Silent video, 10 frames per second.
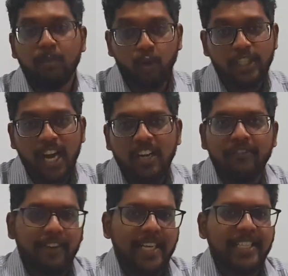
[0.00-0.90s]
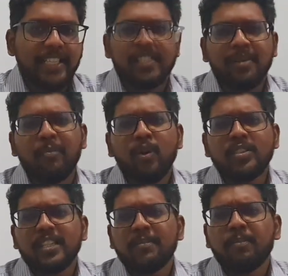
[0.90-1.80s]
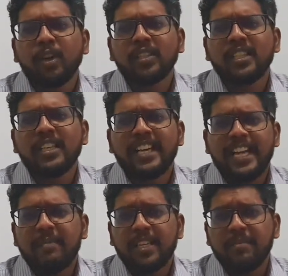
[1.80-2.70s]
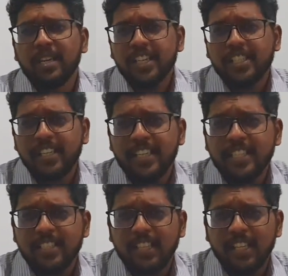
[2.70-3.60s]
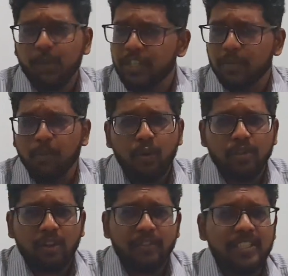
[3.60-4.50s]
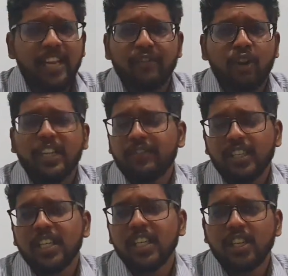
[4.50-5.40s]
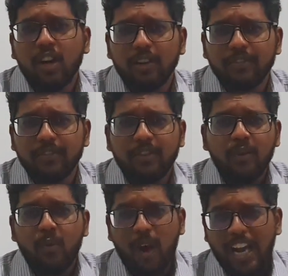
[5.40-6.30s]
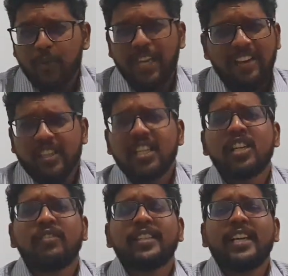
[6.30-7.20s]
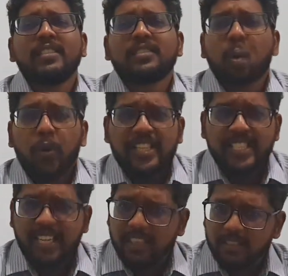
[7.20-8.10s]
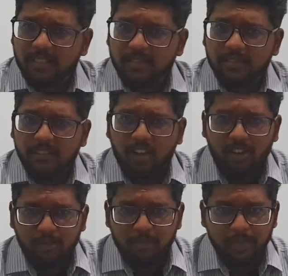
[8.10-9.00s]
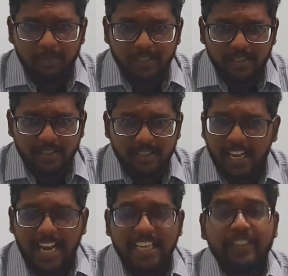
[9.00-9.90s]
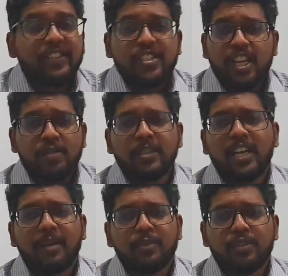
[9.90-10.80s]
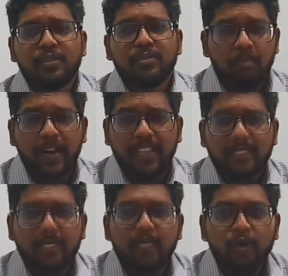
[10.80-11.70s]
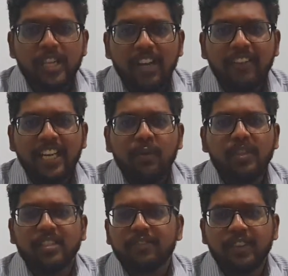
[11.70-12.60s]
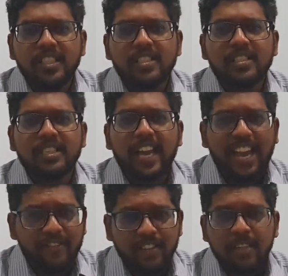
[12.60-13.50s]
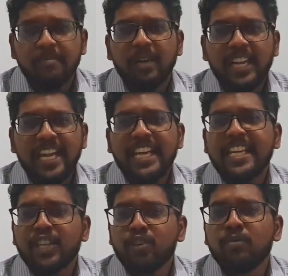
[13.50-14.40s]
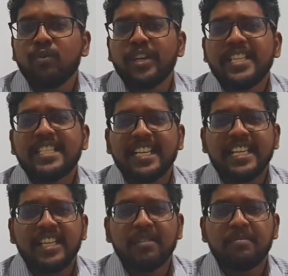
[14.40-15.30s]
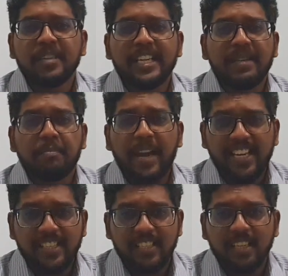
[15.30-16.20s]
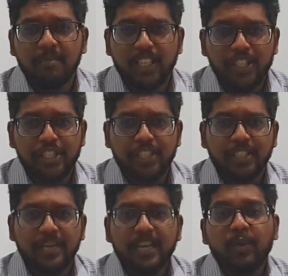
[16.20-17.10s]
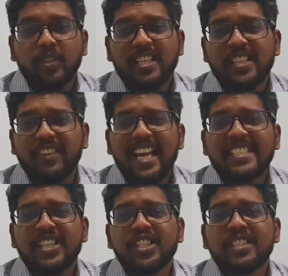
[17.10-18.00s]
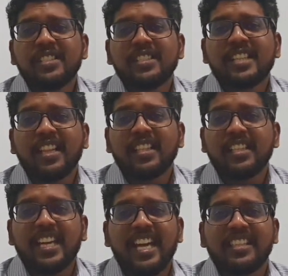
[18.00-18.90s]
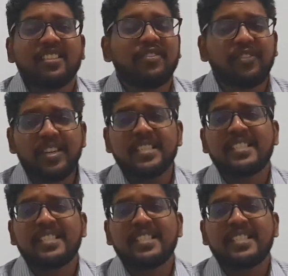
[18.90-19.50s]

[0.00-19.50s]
Bujang Valley, the most important name in Malaysian history which most of us have not even heard of. Why we haven't heard of that? Coincidental or on purpose? I leave the judgement up to you. But Bujang Valley was the first ever Malay Hindu-Buddhist kingdom in Peninsular Malaysia. It was a civilization started at the 1st